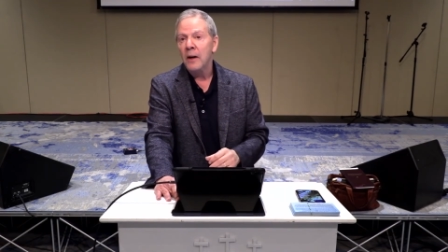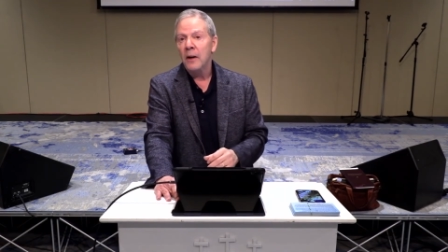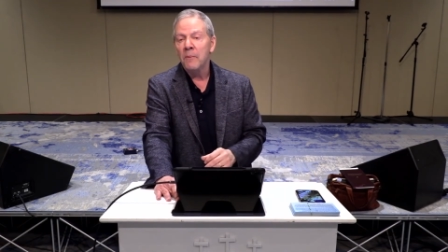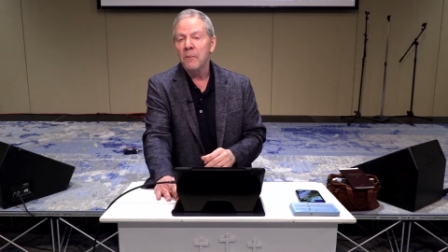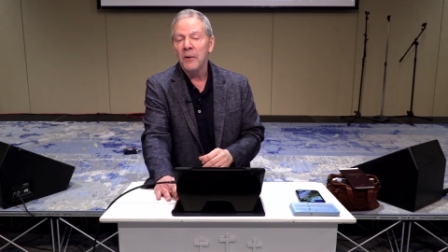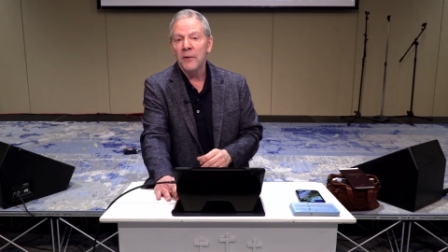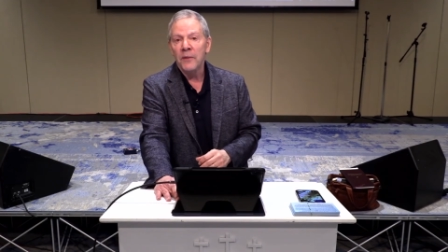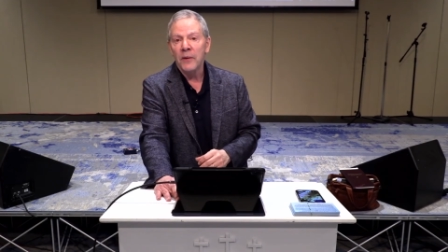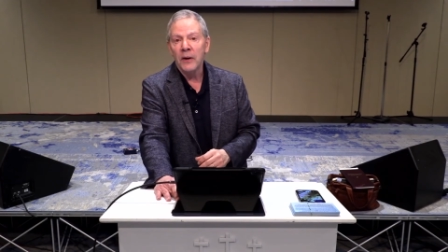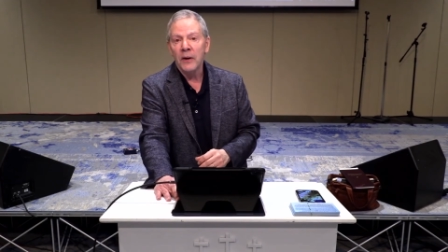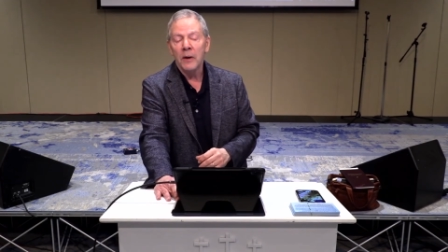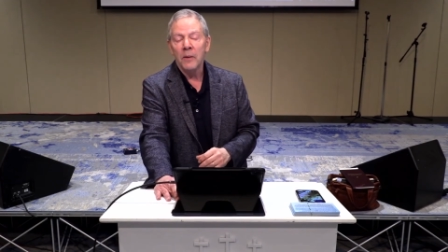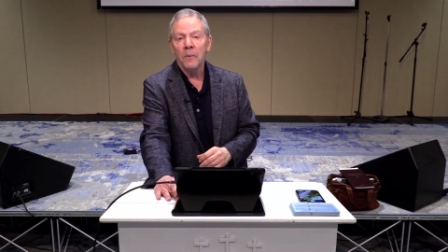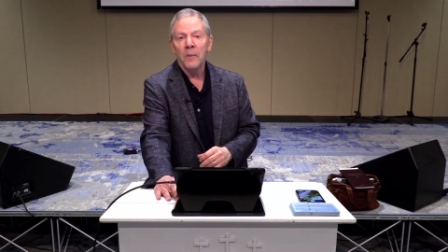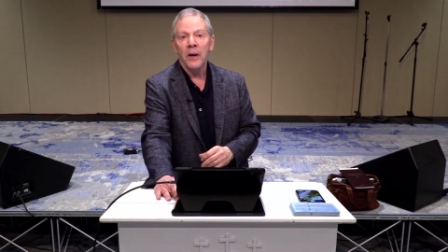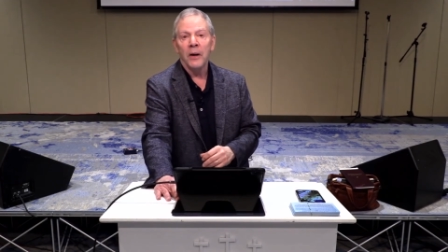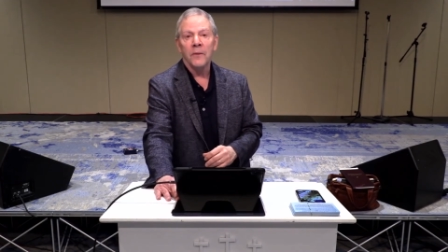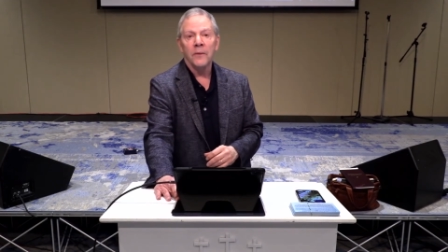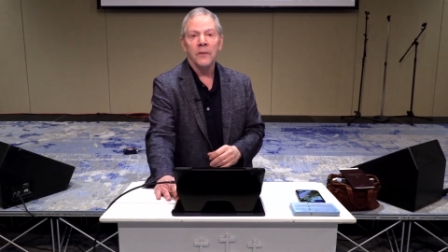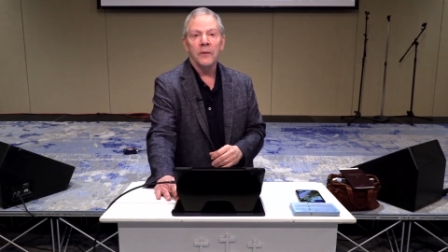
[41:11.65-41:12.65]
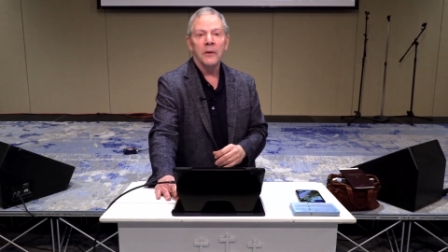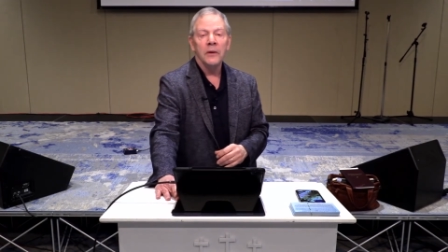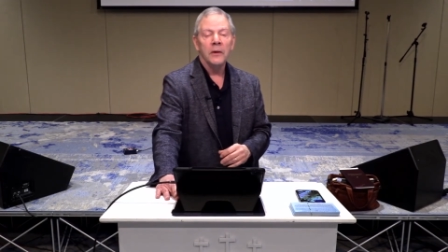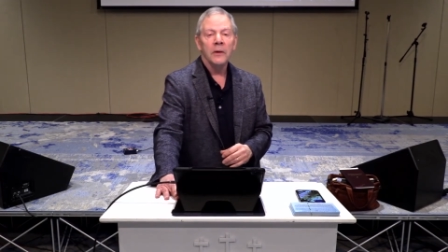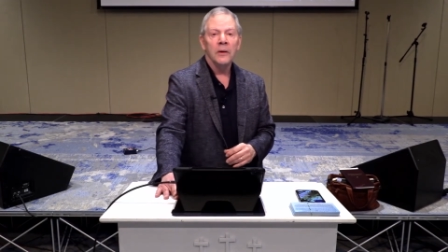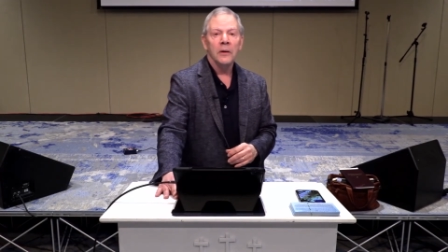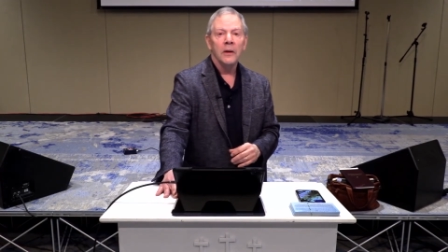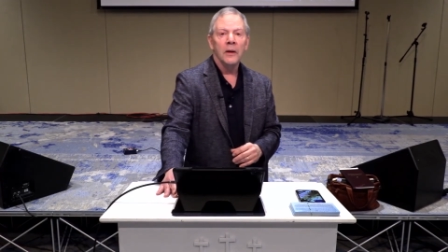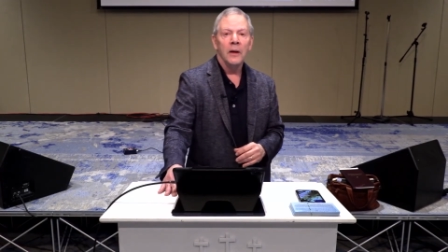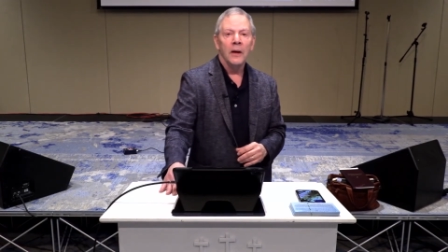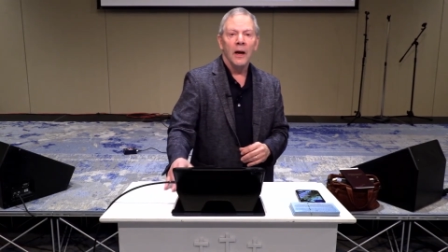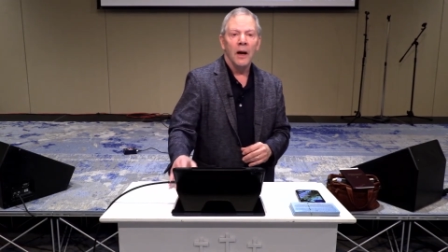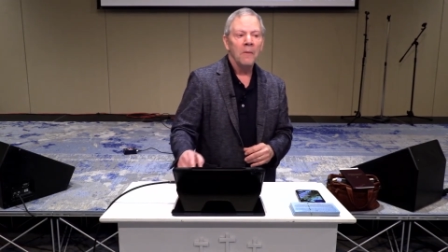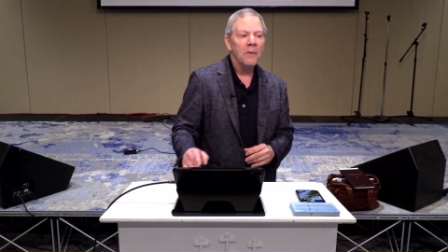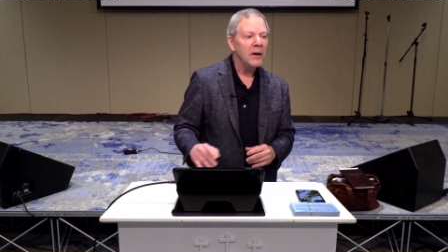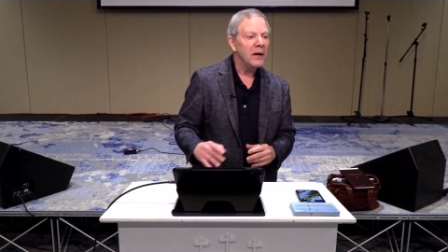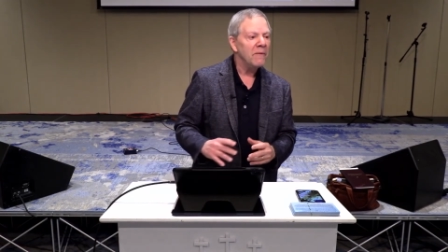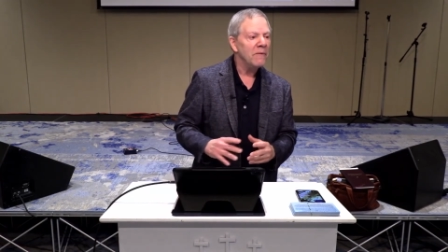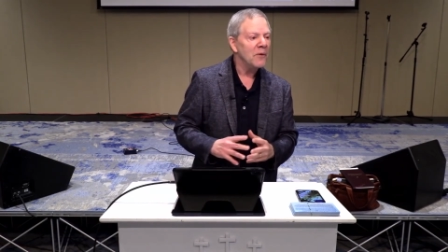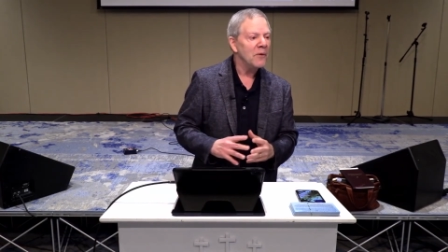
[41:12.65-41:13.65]
I've been thinking about this. I'm
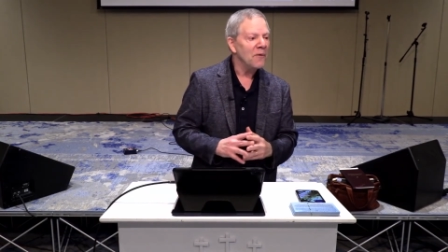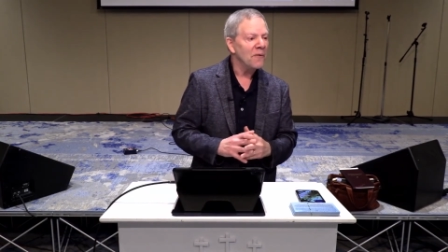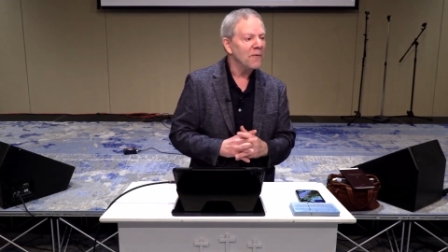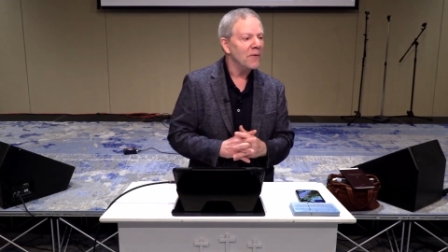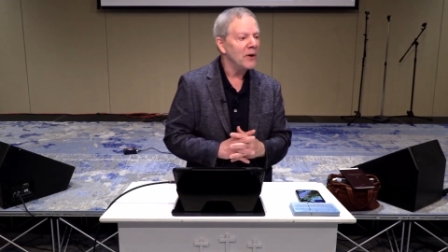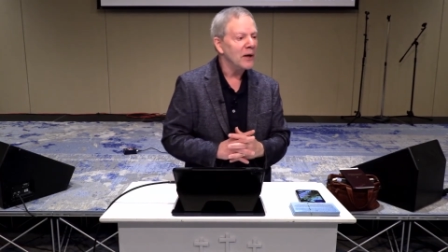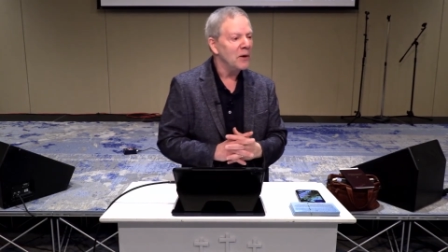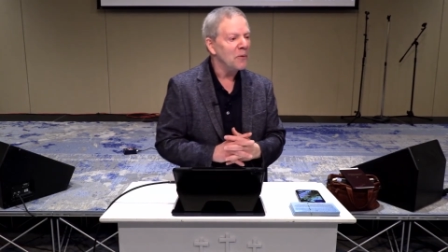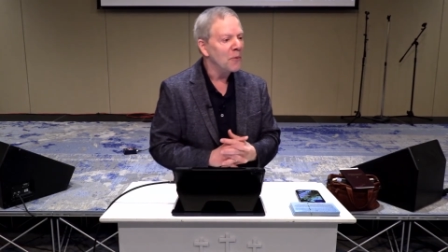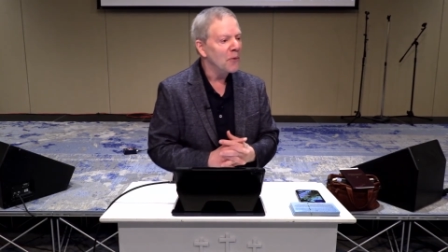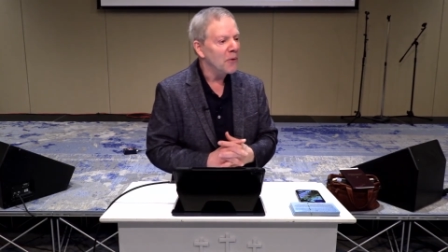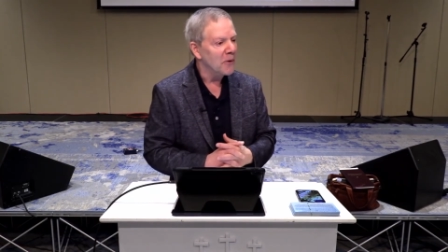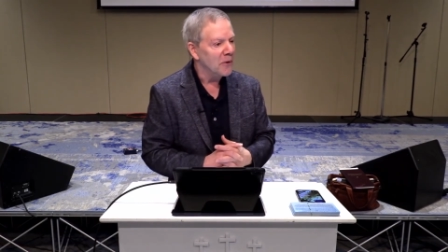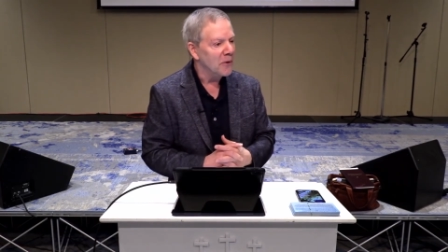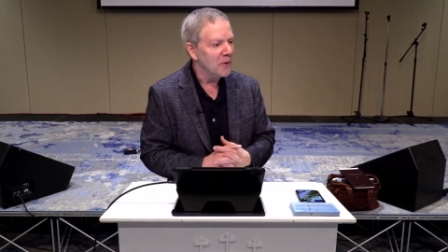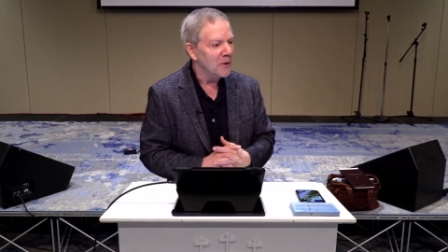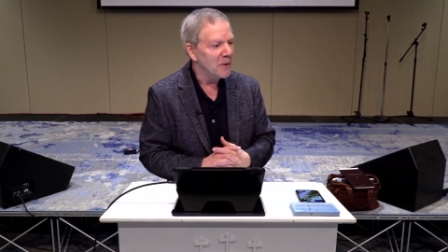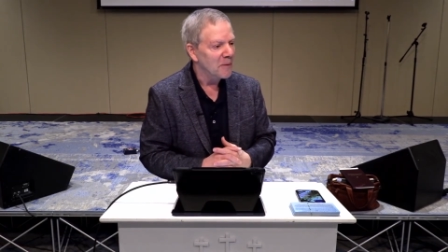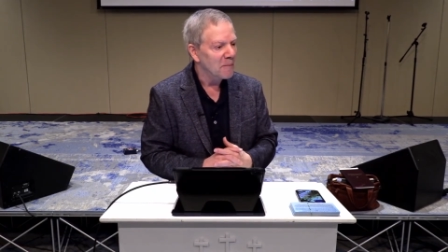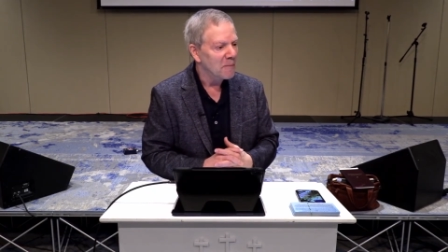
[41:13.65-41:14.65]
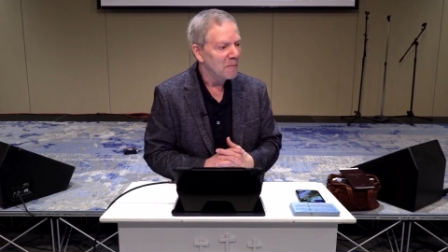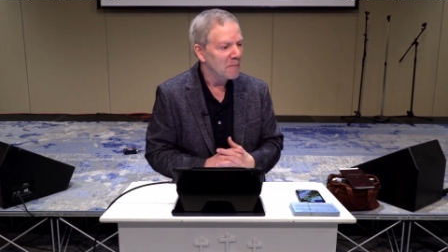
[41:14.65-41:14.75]
going to give you a funny word